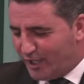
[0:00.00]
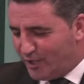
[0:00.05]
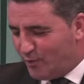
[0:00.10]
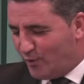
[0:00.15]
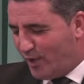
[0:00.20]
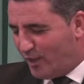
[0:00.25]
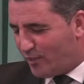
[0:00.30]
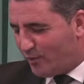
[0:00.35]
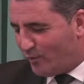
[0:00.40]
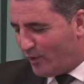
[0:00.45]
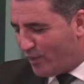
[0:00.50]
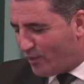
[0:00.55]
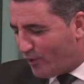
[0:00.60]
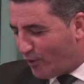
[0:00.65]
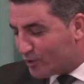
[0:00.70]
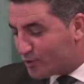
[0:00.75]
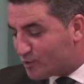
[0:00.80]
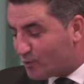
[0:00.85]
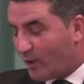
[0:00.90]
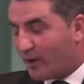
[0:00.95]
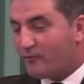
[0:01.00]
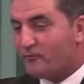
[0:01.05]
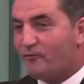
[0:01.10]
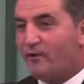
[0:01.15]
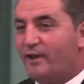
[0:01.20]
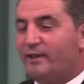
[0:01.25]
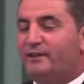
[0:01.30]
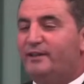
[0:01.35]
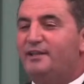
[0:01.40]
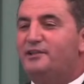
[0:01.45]
with those who are
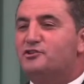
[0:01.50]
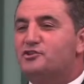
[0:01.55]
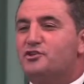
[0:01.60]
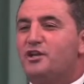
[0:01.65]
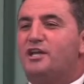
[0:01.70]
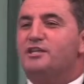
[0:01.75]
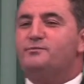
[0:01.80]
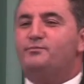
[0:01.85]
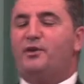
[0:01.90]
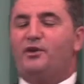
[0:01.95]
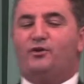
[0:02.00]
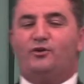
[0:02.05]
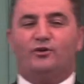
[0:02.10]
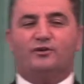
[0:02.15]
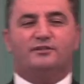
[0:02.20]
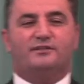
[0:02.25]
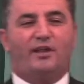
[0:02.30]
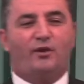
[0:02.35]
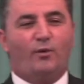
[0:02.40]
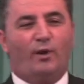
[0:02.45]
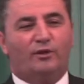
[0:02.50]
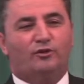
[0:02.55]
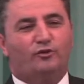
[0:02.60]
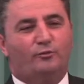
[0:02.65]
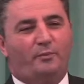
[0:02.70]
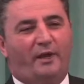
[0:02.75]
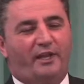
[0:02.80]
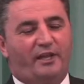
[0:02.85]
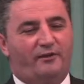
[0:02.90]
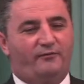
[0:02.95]
friendly just because they want to
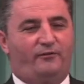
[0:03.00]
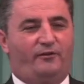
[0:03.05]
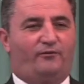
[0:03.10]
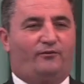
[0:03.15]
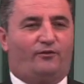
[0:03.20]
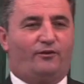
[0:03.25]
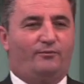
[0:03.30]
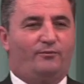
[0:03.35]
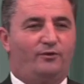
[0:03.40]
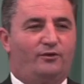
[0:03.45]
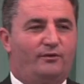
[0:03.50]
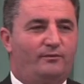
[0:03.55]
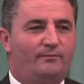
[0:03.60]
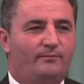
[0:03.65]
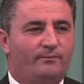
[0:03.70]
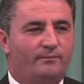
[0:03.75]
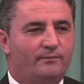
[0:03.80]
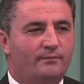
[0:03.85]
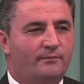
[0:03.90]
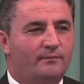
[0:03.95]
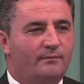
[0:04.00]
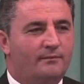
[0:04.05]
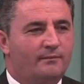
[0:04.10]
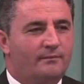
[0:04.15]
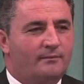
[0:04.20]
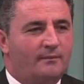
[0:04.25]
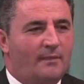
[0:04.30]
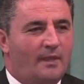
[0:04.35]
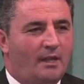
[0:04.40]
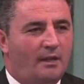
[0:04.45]
benefit from you?
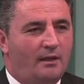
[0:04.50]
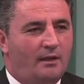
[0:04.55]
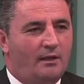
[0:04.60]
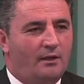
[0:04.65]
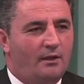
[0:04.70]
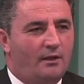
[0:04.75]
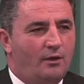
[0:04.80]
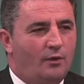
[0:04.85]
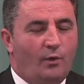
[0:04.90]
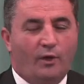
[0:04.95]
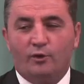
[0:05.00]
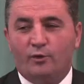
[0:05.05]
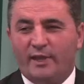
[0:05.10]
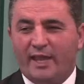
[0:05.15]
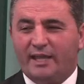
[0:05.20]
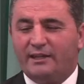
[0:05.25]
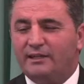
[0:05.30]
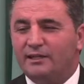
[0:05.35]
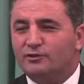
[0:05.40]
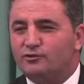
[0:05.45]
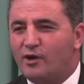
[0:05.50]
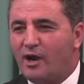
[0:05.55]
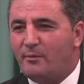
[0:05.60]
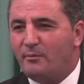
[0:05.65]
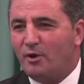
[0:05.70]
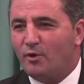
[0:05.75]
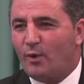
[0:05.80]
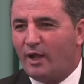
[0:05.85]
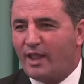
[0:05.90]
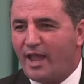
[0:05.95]
When you get in
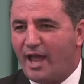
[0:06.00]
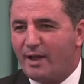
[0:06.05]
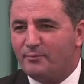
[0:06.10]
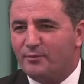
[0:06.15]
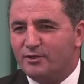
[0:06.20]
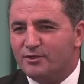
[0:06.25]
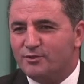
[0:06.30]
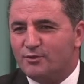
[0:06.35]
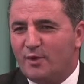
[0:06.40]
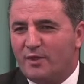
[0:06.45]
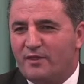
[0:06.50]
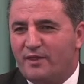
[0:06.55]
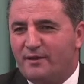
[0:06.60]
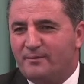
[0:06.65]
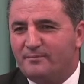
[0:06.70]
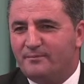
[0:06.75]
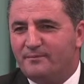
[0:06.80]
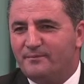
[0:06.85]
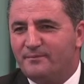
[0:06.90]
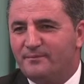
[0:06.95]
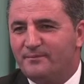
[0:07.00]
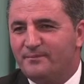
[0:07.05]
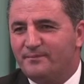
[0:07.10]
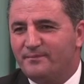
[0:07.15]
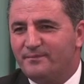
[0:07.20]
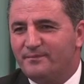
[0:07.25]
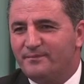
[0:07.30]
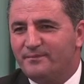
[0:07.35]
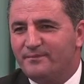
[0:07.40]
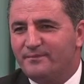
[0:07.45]
trouble, what happens with them?
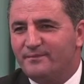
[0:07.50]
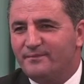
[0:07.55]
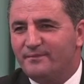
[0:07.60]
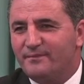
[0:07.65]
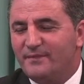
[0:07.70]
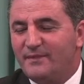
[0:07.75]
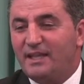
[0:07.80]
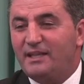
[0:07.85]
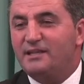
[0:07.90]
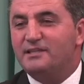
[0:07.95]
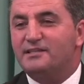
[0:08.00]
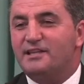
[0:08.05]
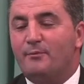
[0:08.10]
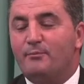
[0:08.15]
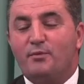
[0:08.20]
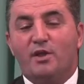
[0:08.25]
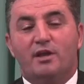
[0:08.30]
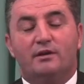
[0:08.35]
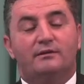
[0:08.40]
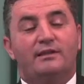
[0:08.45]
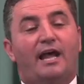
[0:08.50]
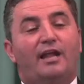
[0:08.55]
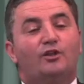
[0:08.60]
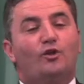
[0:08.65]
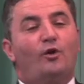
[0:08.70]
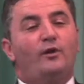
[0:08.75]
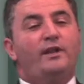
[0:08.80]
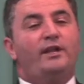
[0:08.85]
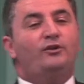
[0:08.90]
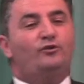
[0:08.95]
They disappear. Not
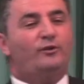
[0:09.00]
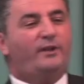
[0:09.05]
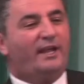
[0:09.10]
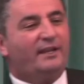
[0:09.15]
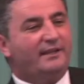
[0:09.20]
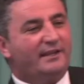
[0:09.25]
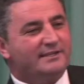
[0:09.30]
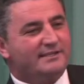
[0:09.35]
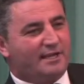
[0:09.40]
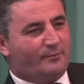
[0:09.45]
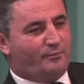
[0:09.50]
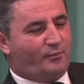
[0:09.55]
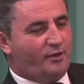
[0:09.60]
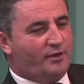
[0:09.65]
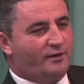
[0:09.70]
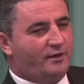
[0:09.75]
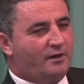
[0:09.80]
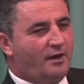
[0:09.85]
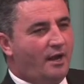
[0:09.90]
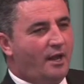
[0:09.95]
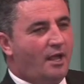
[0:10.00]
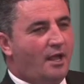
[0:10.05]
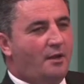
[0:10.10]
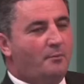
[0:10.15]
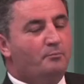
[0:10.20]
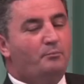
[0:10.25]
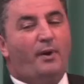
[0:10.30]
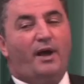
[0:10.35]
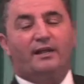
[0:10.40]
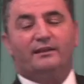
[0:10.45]
only do they disappear,
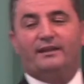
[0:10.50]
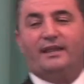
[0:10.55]
but